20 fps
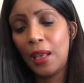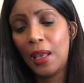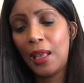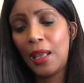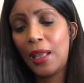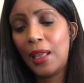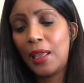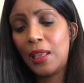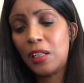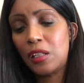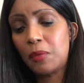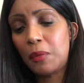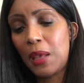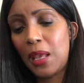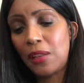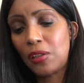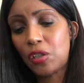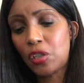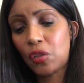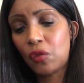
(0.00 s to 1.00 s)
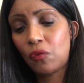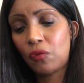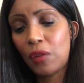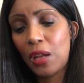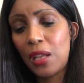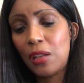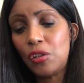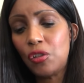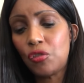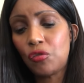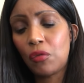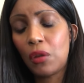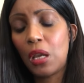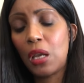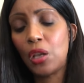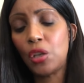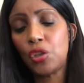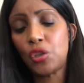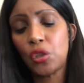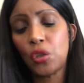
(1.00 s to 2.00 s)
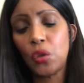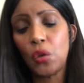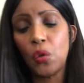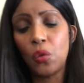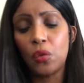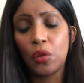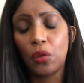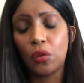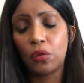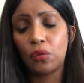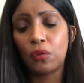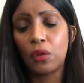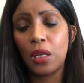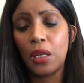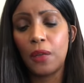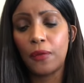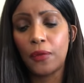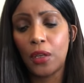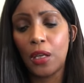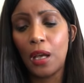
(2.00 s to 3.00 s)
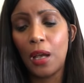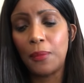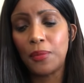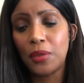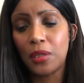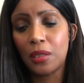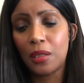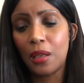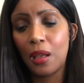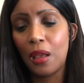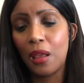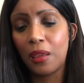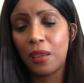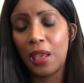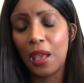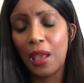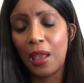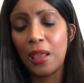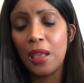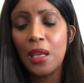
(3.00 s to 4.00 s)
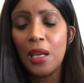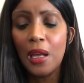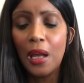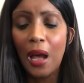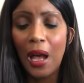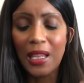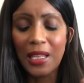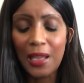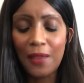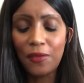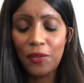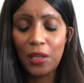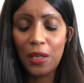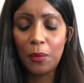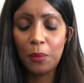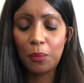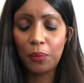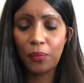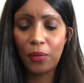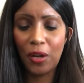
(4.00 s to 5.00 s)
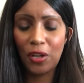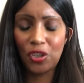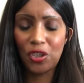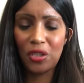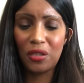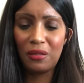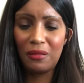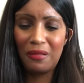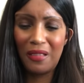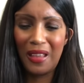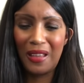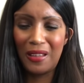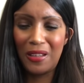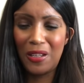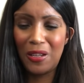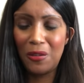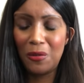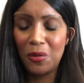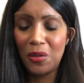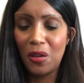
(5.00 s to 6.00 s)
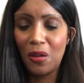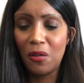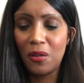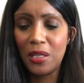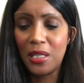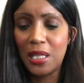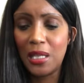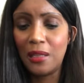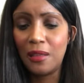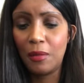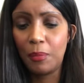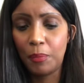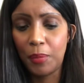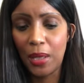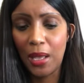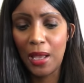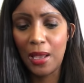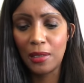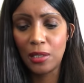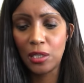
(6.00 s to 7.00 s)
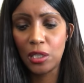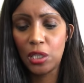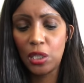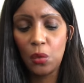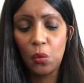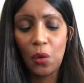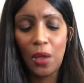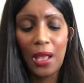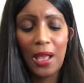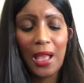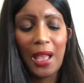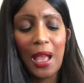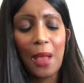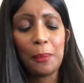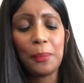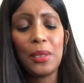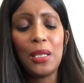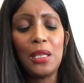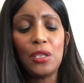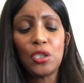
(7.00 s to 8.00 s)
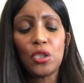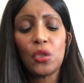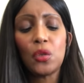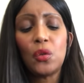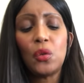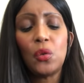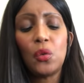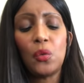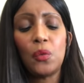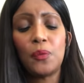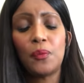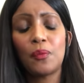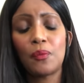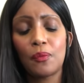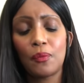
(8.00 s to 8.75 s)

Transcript: Hanged Man surrendering to the Three of Cups. Okay, I get the impression that you guys in the past, you were happy to,